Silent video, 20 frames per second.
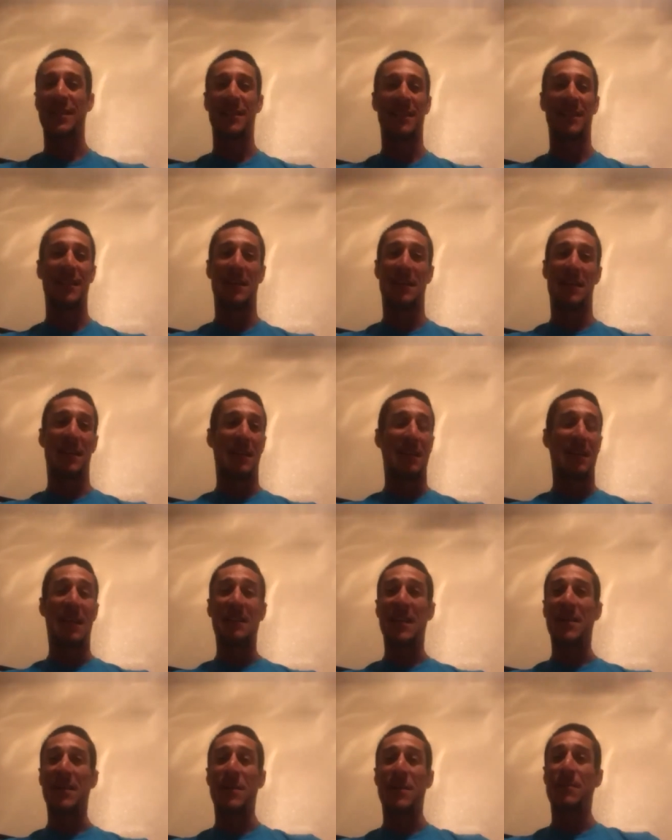I never
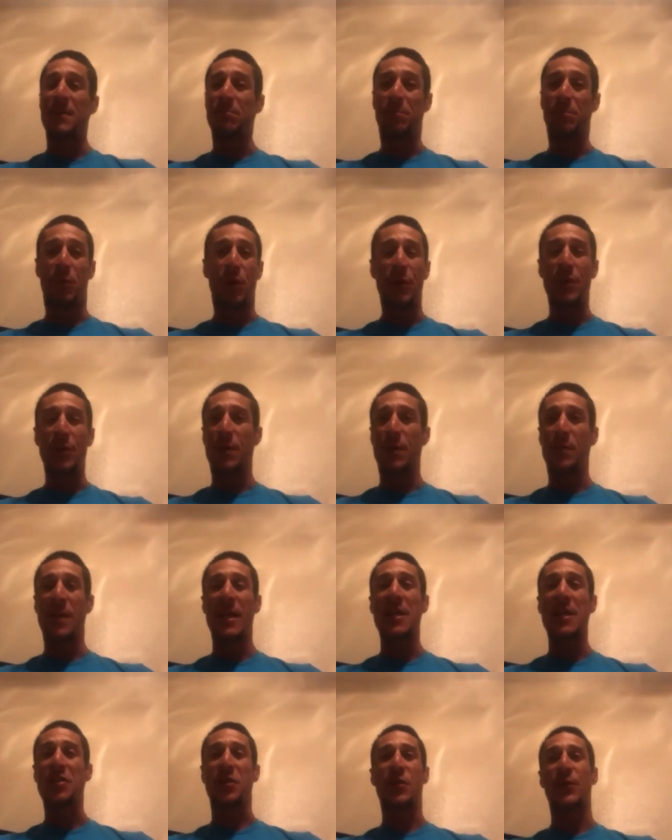even podium on my
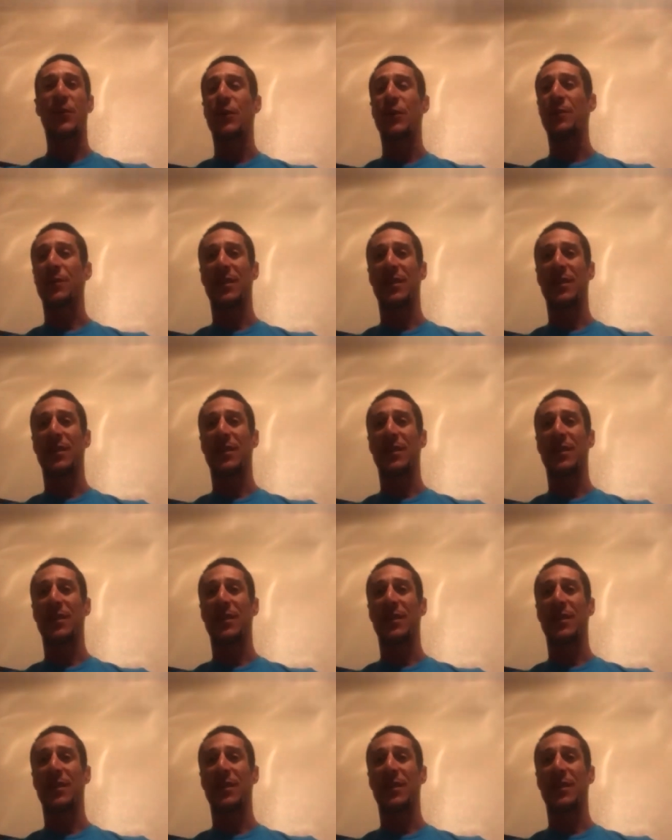age group.